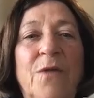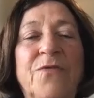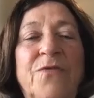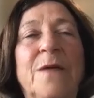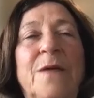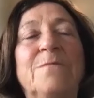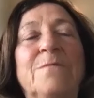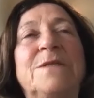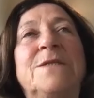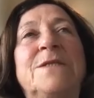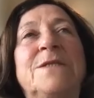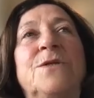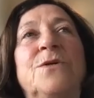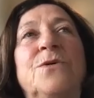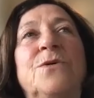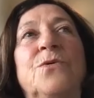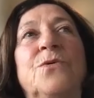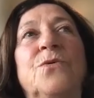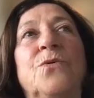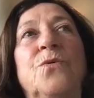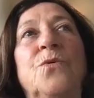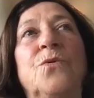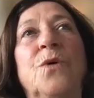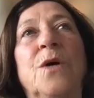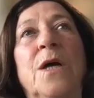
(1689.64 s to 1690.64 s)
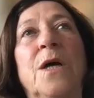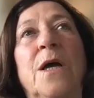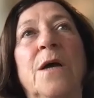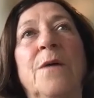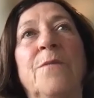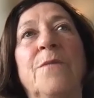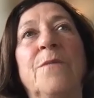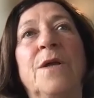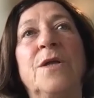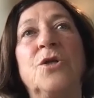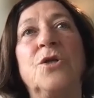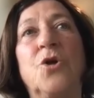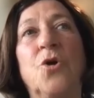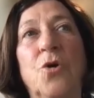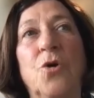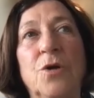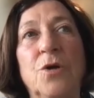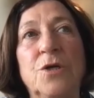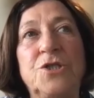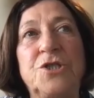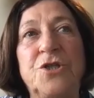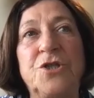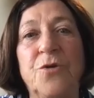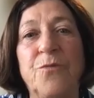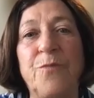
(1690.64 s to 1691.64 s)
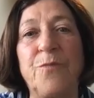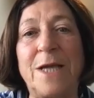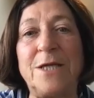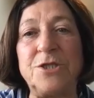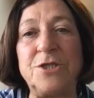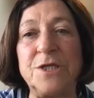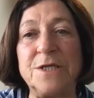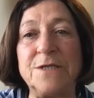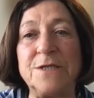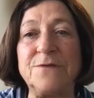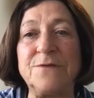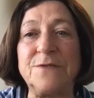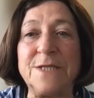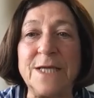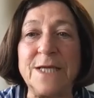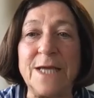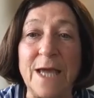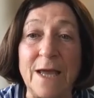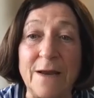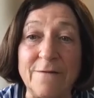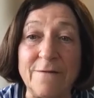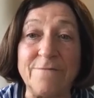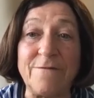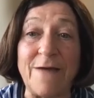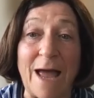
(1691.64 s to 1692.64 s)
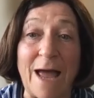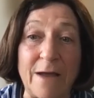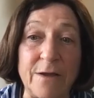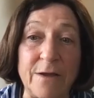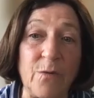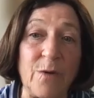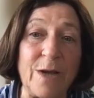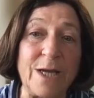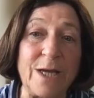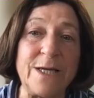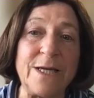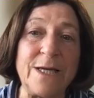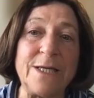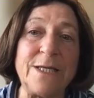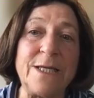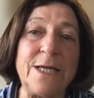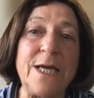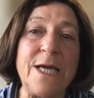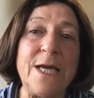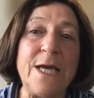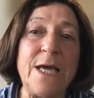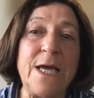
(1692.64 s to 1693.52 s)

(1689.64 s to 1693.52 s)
them to encourage their patients to get evaluated